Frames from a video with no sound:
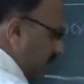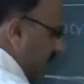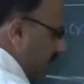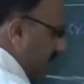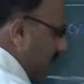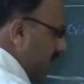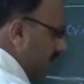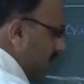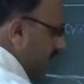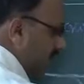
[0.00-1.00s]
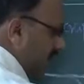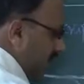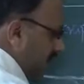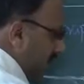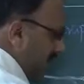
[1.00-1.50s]
and
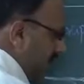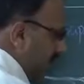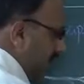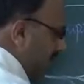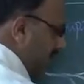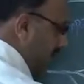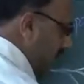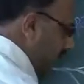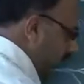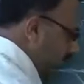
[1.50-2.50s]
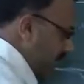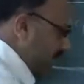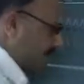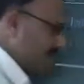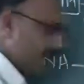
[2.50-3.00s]

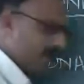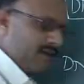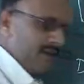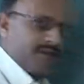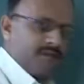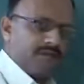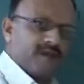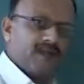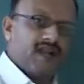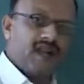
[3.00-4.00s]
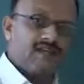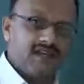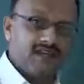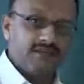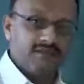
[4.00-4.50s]
rRNA by
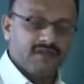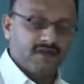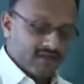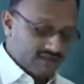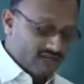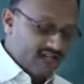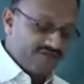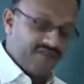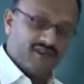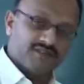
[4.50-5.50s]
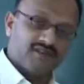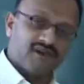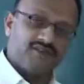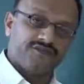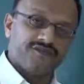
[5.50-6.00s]
utilizing three forms
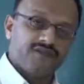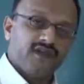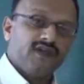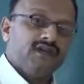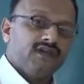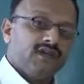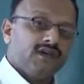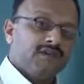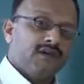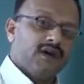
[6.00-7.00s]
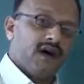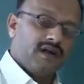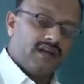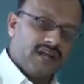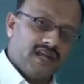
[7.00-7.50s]
of
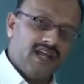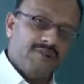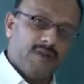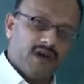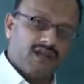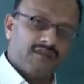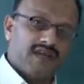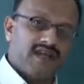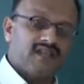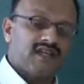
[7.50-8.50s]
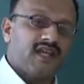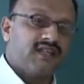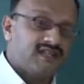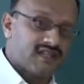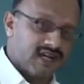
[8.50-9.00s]
DNA polymerase
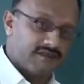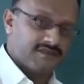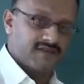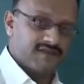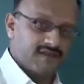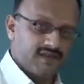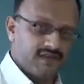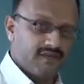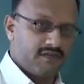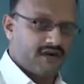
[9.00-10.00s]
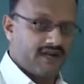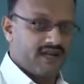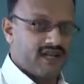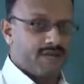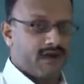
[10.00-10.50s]
enzymes. Remember,
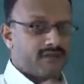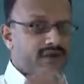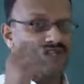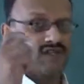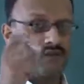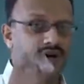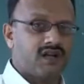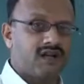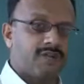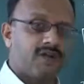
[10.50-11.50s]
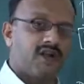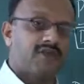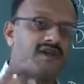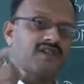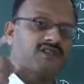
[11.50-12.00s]
DNA polymerase 1,
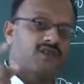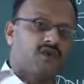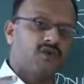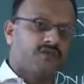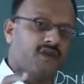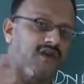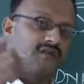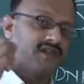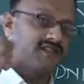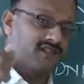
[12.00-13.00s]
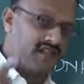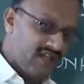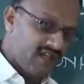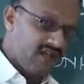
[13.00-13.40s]
polymerase 2, polymerase 3,